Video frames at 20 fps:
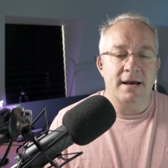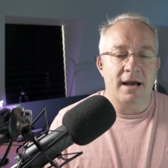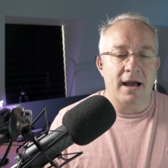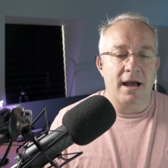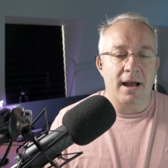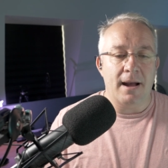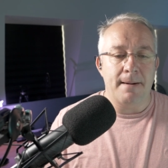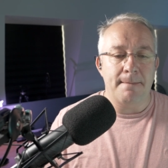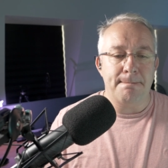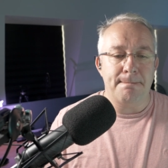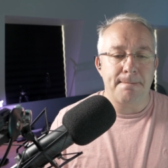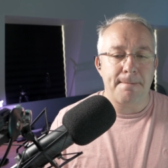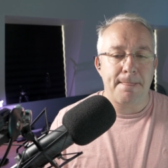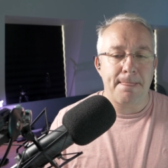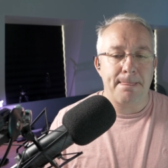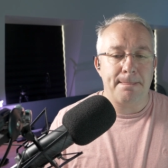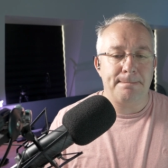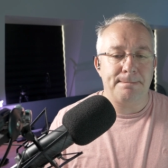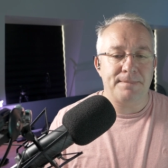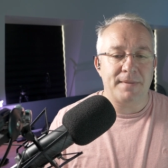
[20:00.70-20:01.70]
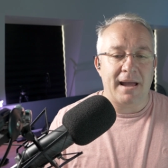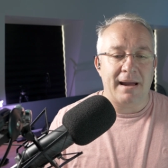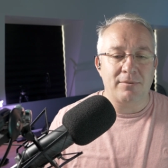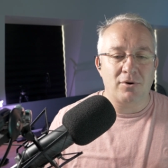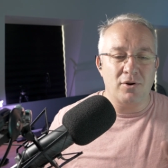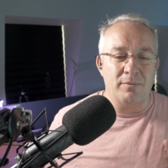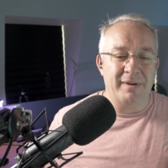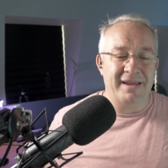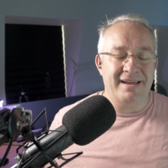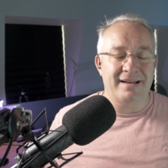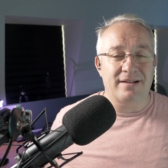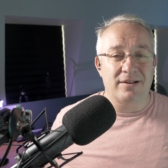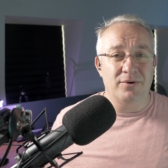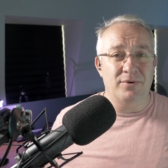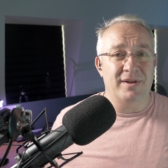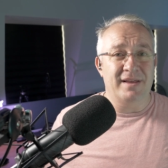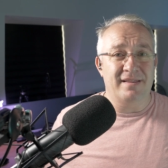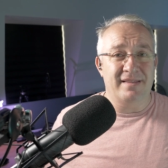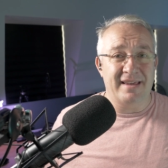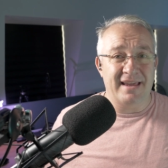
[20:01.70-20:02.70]
Um, I'm going to be
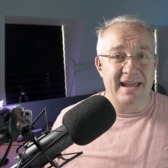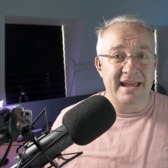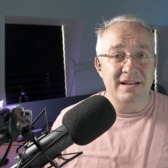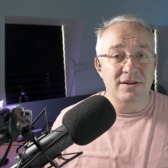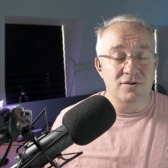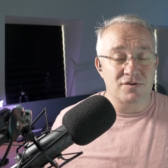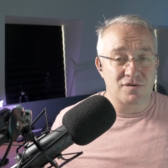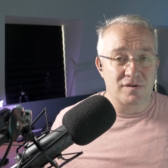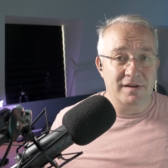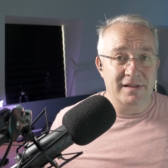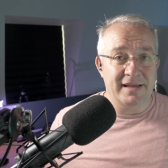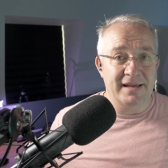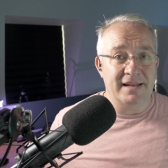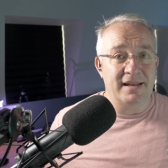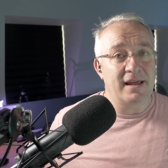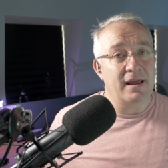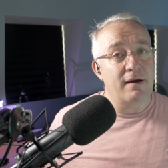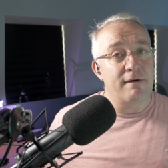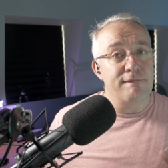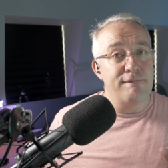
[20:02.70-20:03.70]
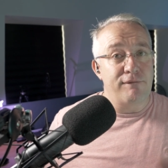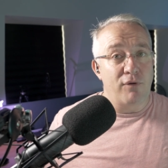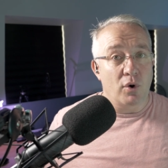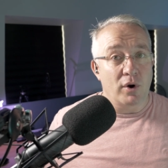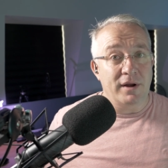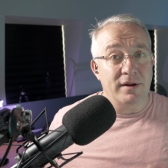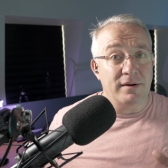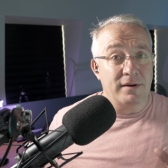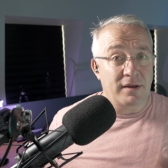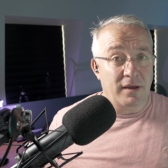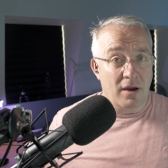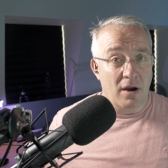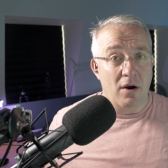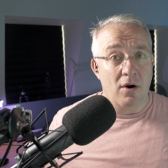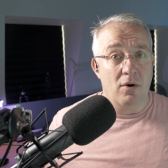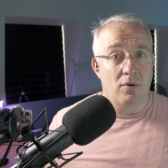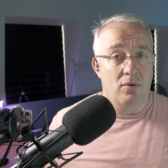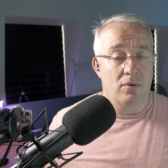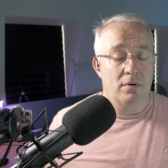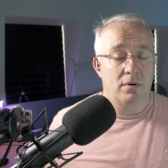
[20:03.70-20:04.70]
including the industry-leading Voyant
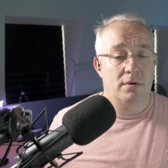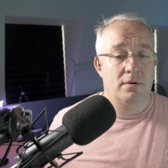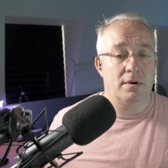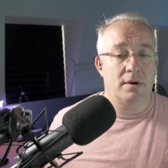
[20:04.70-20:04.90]
Go